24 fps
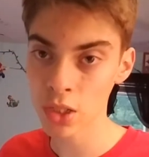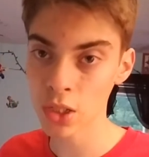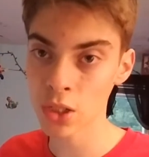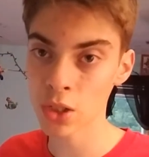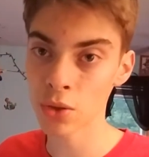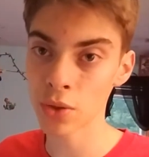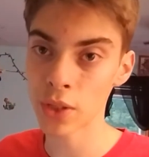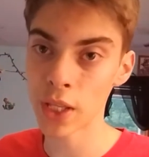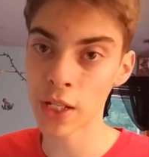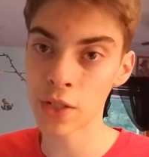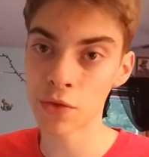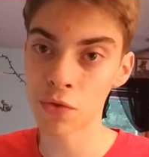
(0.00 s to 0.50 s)

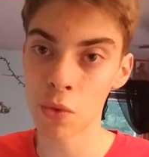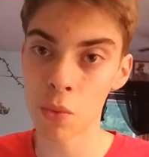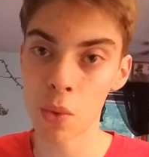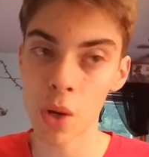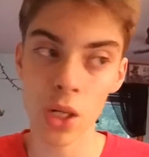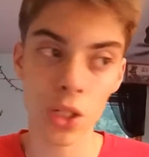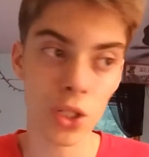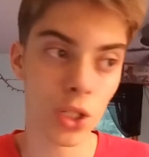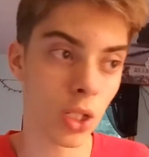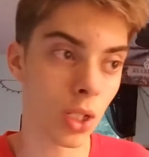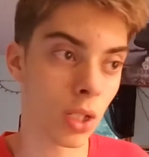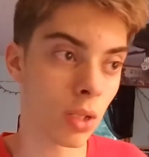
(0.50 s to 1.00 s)
so thanks for
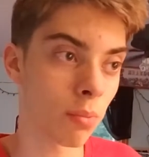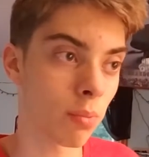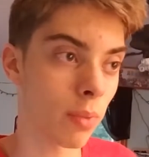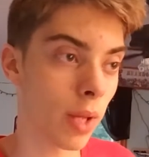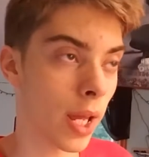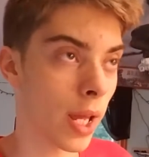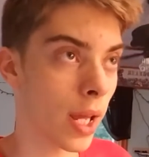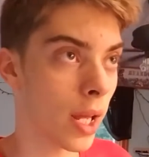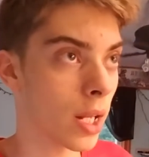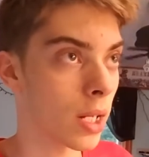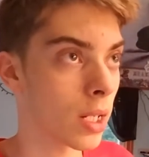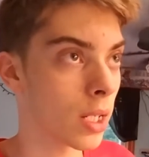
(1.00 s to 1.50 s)
watching,
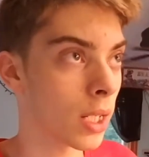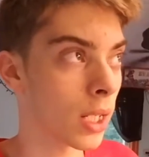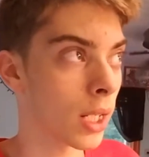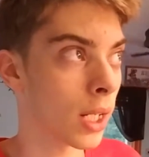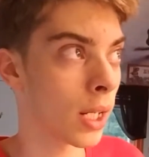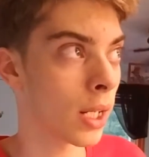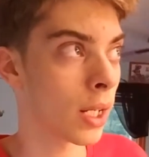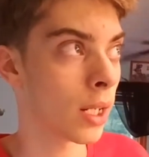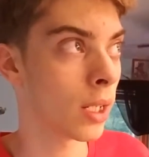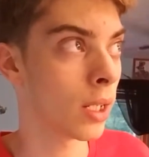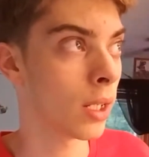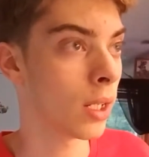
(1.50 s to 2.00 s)
and
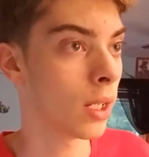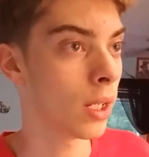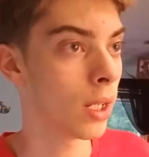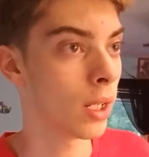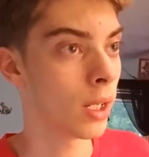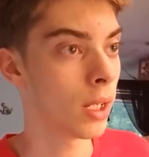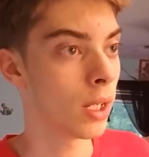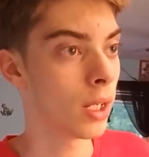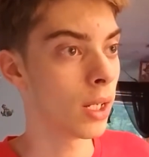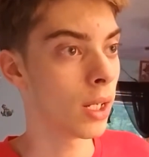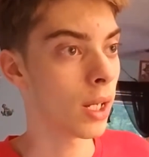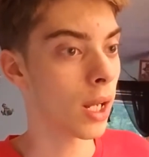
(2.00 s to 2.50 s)
uh,
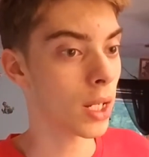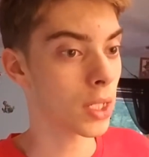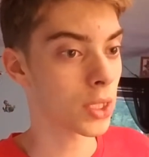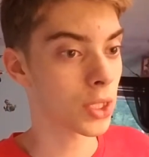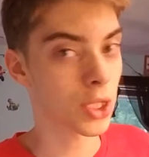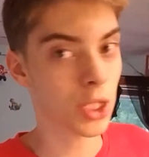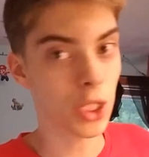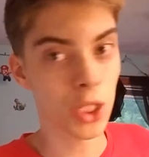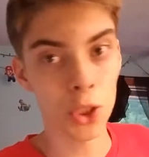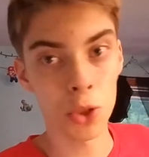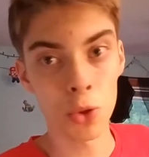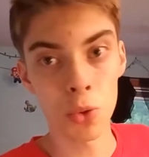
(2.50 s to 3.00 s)
I'll
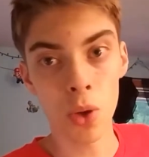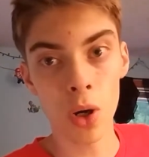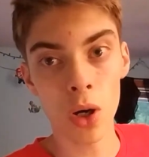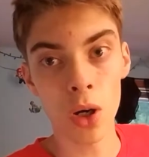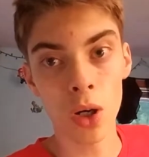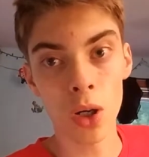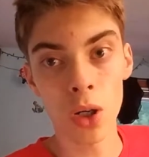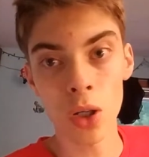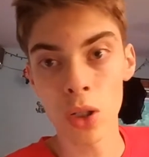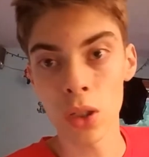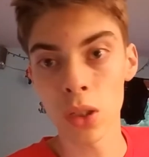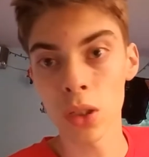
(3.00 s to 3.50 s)
see you
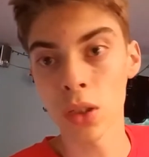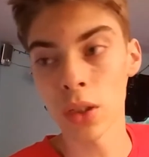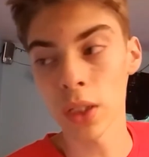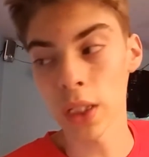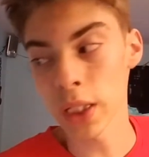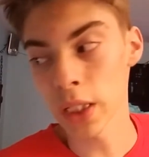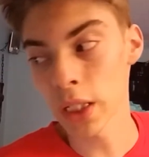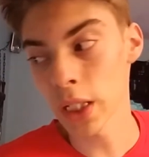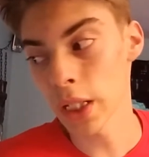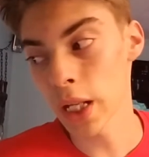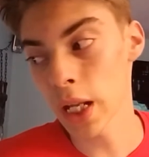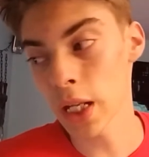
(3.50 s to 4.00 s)
all
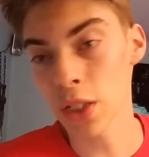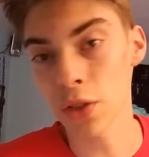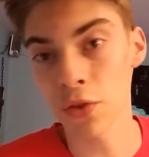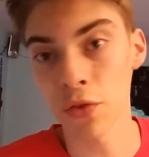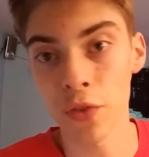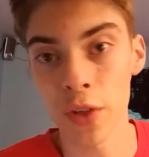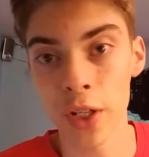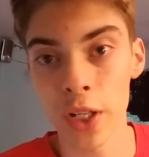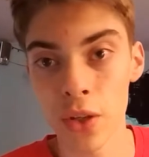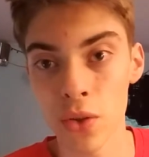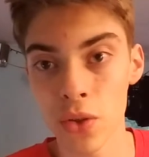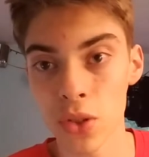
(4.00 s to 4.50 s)
in the next
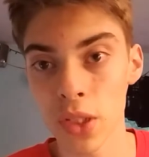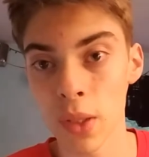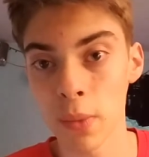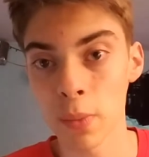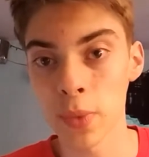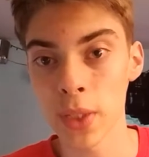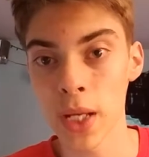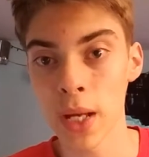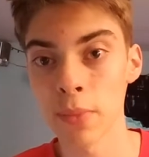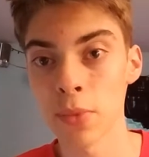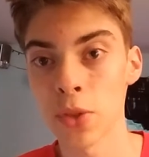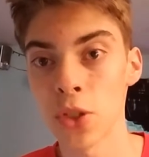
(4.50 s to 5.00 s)
video
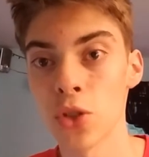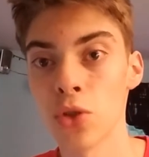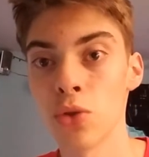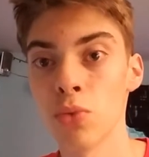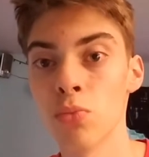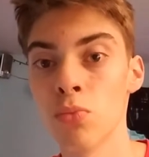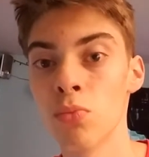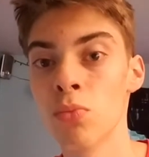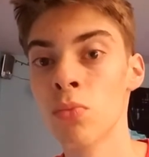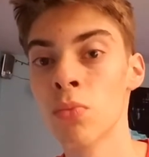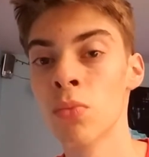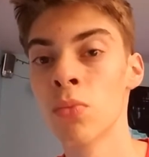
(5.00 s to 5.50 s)
sometime
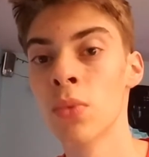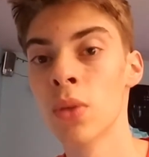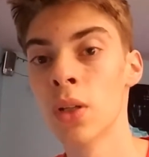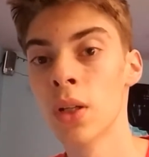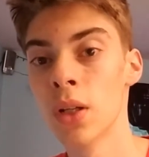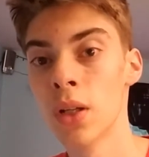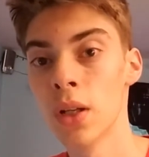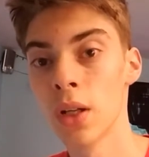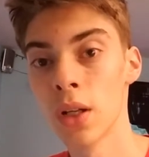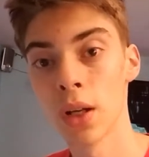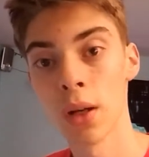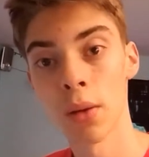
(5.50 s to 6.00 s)
soon.
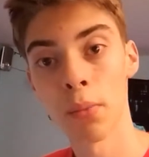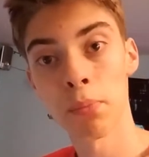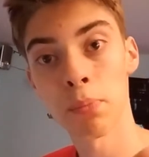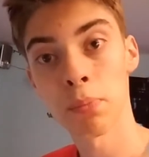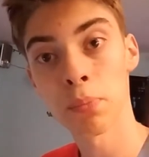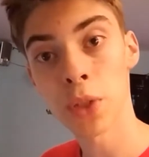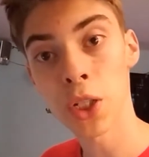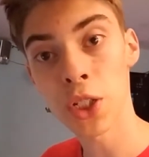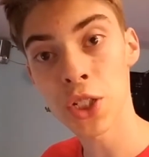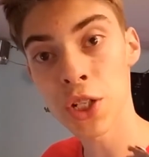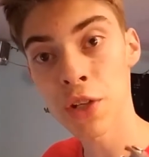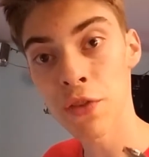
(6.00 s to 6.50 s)

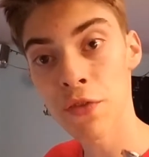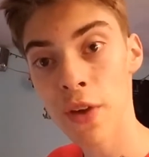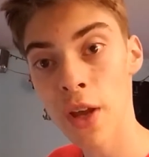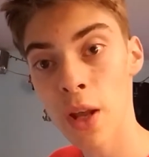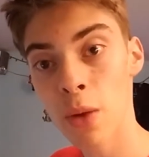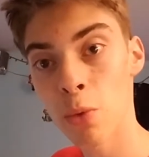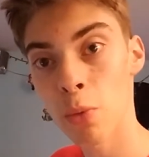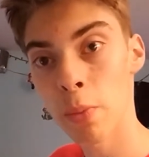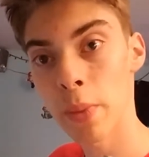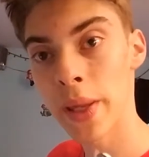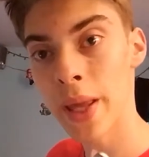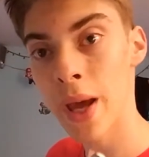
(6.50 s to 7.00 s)
Plushy
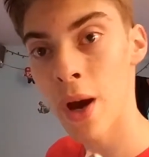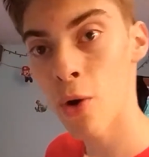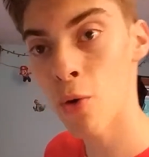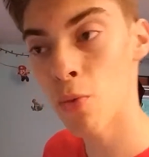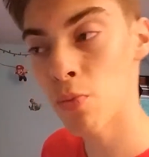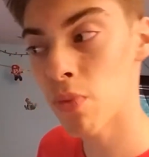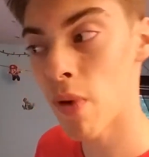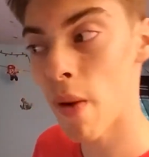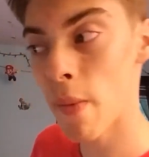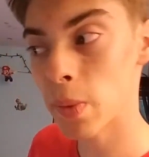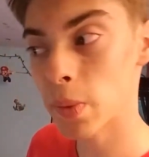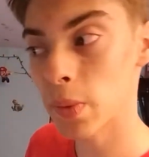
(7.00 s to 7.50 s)
Fan will be
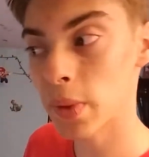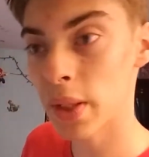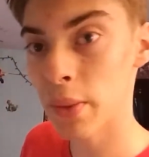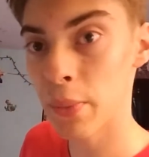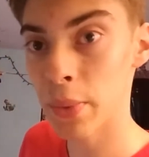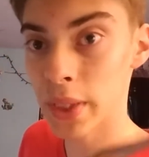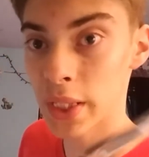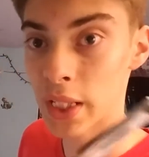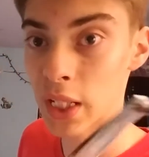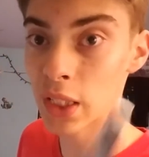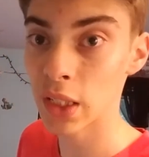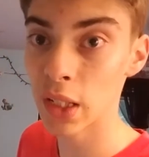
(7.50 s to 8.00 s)
out probably
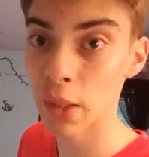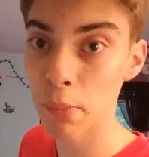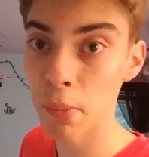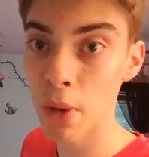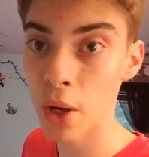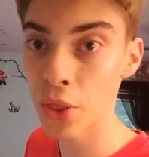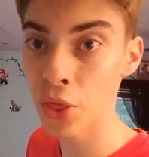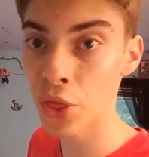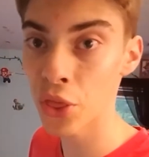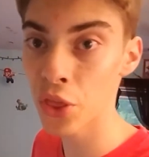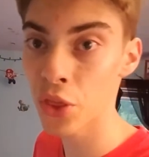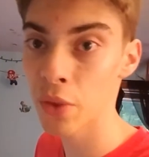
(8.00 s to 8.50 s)
within the
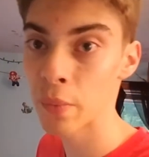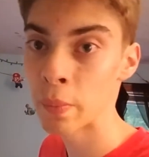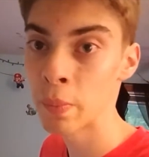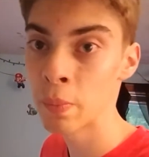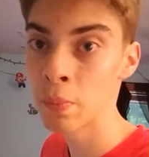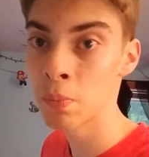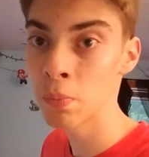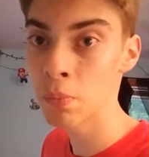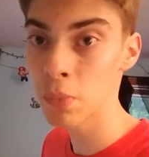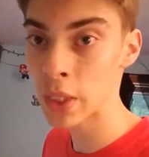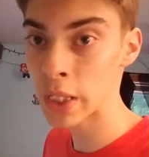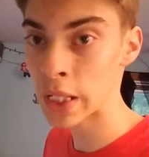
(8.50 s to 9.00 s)
month.
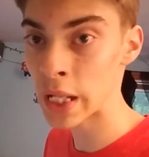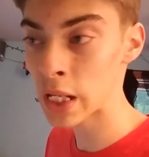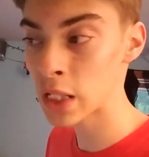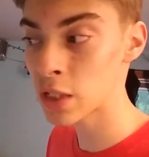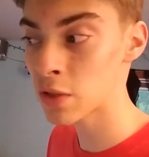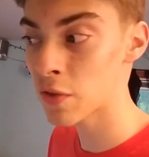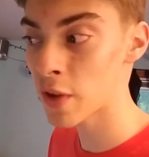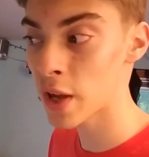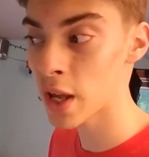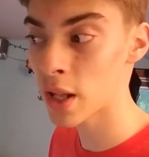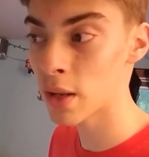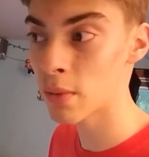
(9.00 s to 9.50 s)
Knex
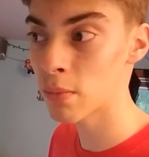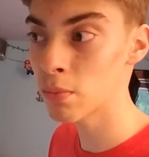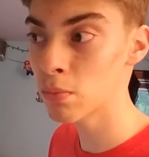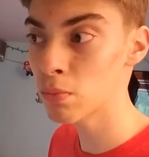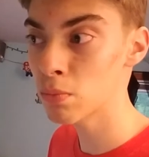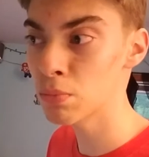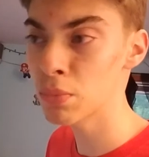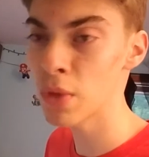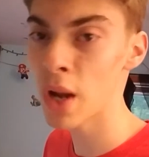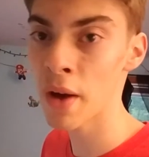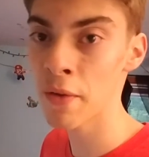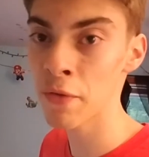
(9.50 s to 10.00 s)
Fan,
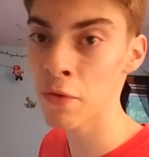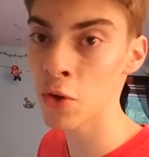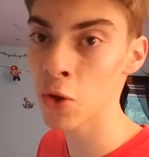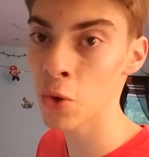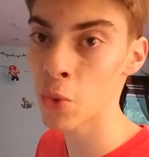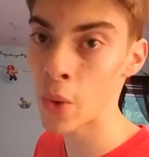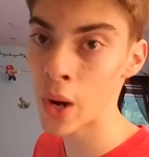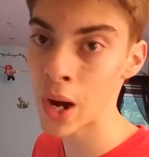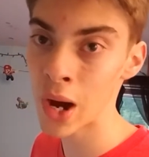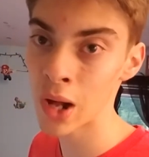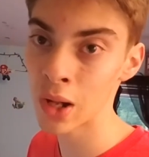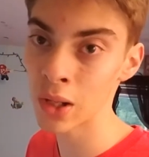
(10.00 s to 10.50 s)
not for
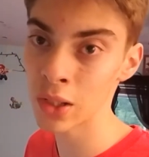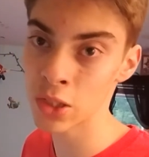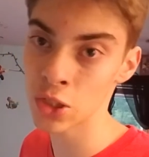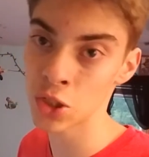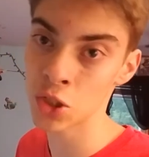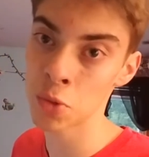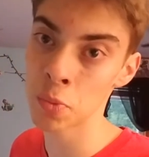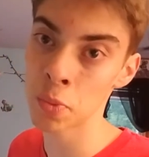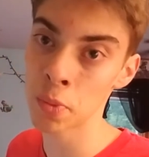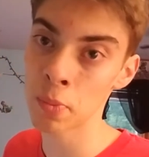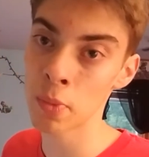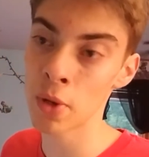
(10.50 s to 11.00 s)
a while, and
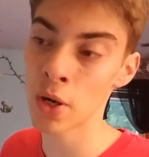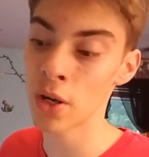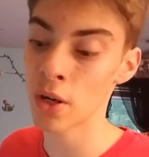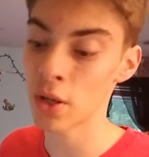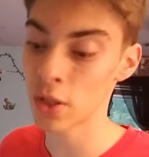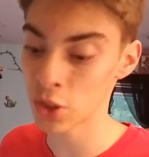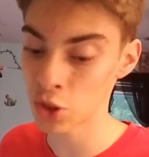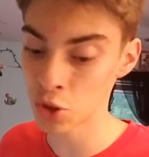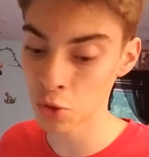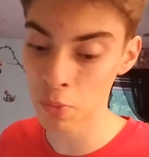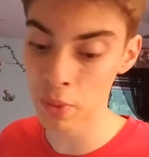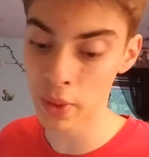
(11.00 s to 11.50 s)
Super
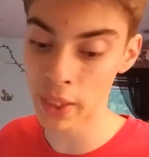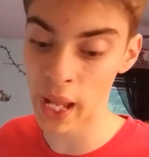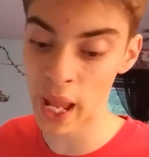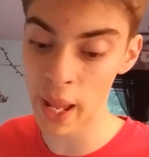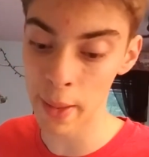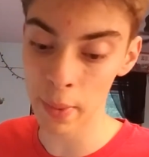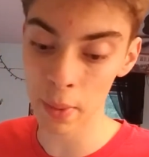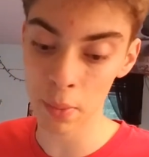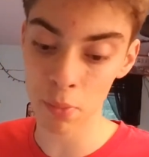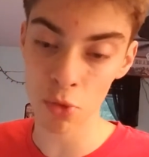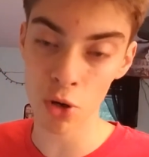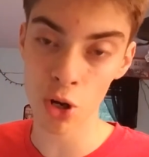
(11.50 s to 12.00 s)
Mar Super
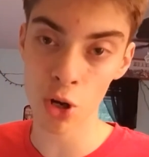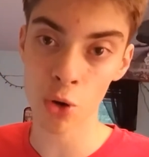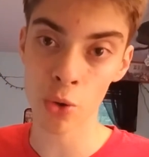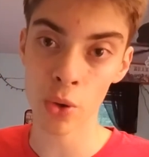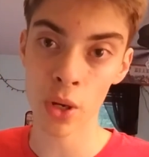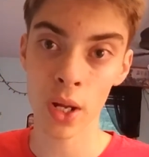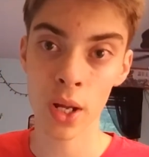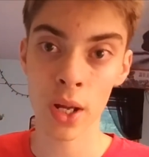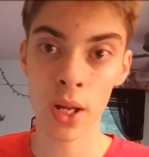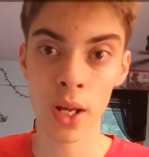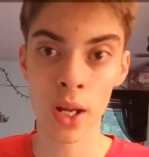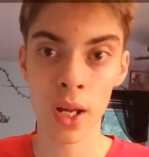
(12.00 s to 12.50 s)
Gaming
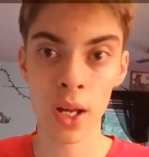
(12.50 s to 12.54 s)
Bro.